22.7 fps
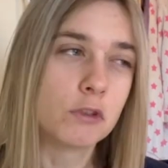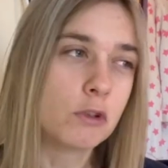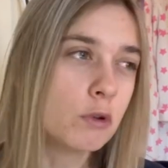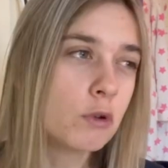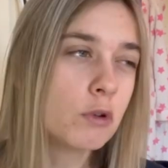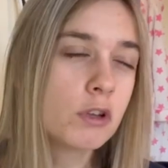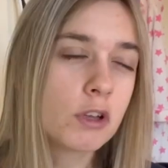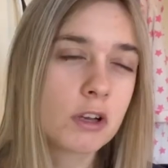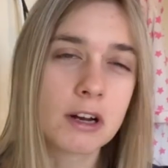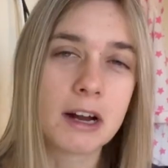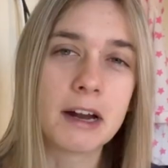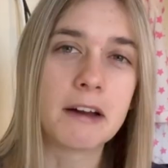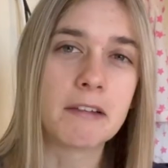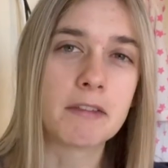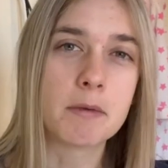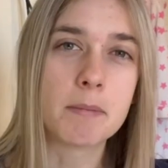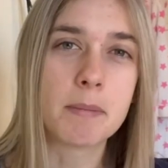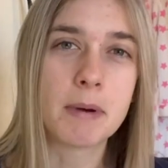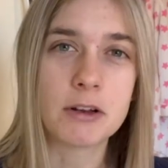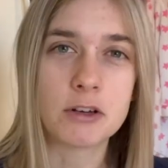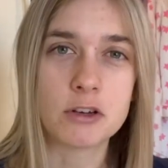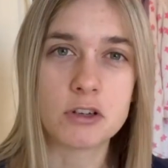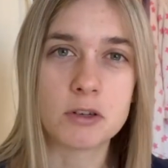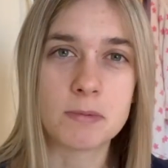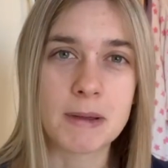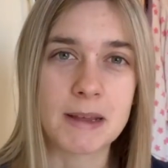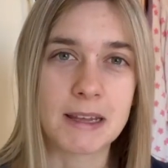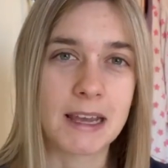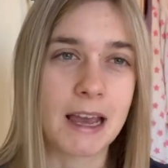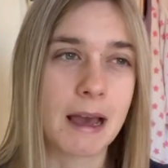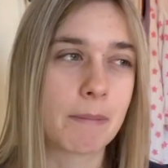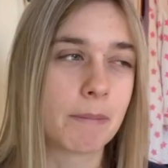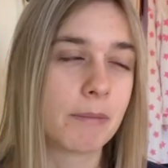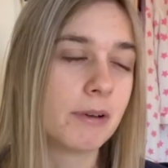Do United have the budget to make
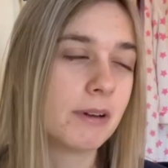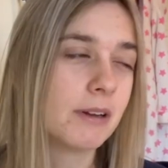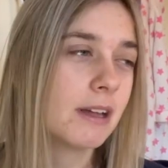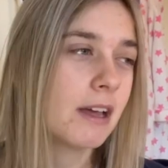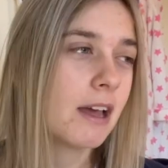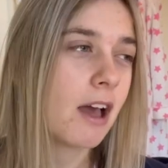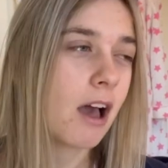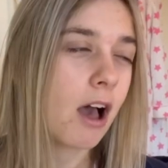it happen?